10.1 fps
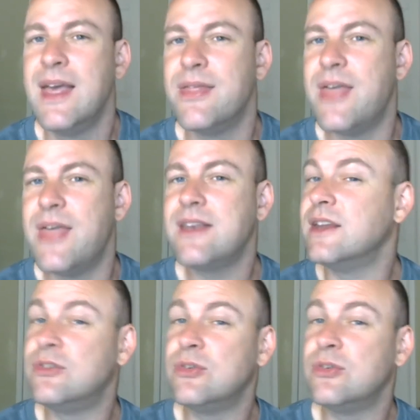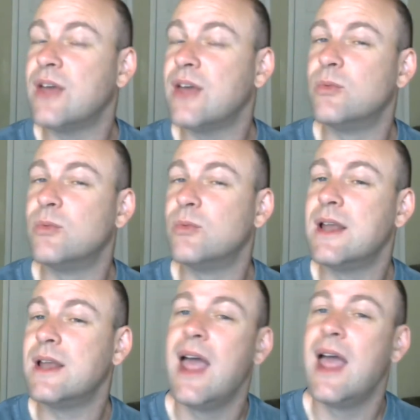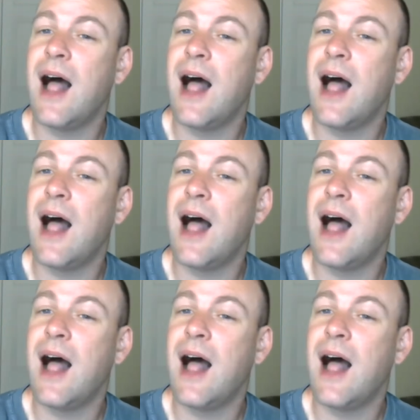Then, in 2001,